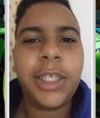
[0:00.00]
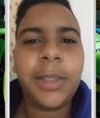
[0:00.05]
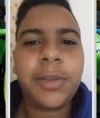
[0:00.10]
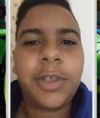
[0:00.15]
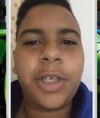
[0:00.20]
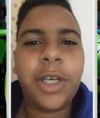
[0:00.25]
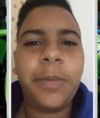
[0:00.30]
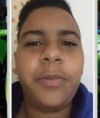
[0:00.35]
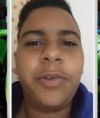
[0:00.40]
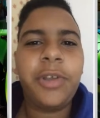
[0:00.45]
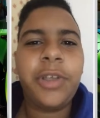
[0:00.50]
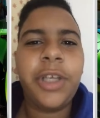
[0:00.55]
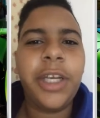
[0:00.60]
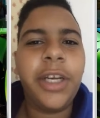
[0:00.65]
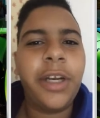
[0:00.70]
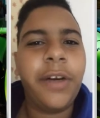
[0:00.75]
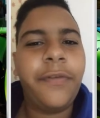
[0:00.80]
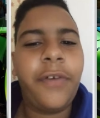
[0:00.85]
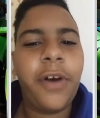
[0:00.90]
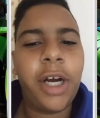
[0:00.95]
Subscribe to
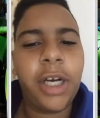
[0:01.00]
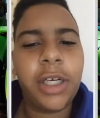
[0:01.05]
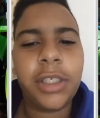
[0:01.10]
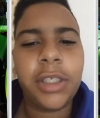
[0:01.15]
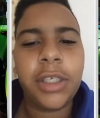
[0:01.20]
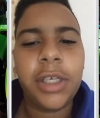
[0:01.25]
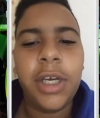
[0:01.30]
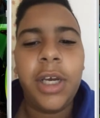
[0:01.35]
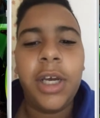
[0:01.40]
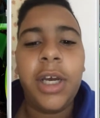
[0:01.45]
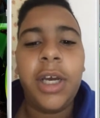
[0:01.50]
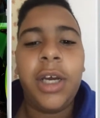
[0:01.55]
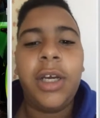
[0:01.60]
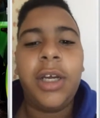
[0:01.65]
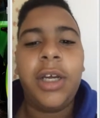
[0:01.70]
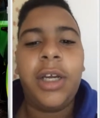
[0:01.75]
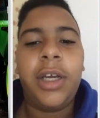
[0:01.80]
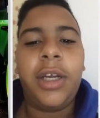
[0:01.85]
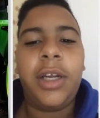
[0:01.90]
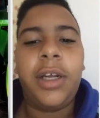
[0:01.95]
Tanner Fox.
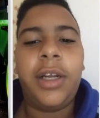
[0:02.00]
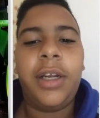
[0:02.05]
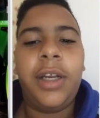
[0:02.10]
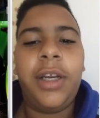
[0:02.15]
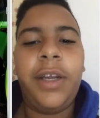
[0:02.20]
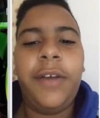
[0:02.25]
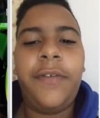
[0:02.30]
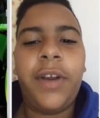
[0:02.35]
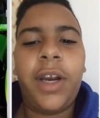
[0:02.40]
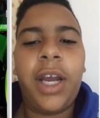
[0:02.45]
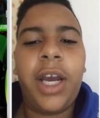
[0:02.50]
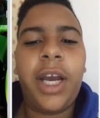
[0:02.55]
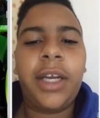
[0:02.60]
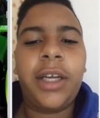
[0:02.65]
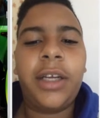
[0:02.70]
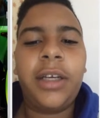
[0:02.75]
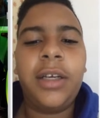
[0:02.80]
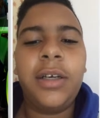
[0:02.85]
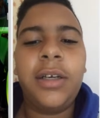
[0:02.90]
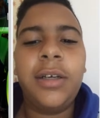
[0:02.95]
Leave a
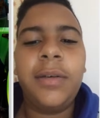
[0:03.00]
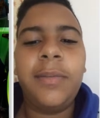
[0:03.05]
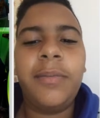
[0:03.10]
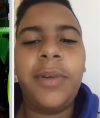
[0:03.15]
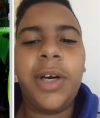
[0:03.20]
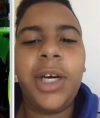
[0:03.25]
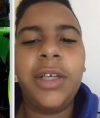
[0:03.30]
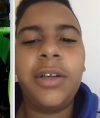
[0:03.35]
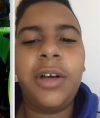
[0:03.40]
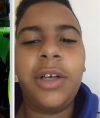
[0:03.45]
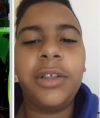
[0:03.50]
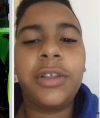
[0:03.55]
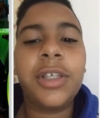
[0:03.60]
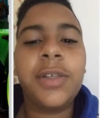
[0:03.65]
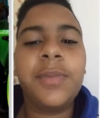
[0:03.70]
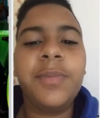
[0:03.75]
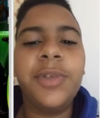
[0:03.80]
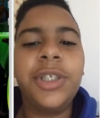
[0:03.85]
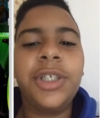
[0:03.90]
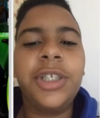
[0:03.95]
like. Buy the
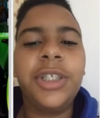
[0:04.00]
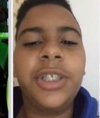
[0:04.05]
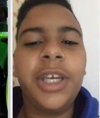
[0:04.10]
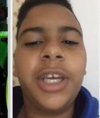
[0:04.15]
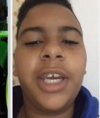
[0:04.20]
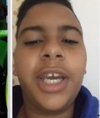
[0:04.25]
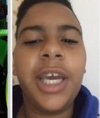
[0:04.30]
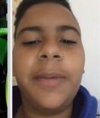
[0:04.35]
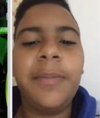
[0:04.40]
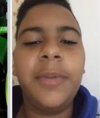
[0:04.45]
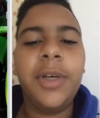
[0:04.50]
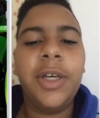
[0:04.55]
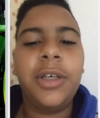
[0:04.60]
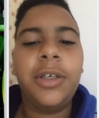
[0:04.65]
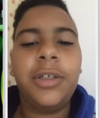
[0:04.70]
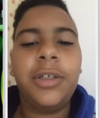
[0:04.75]
hottest merch in the game.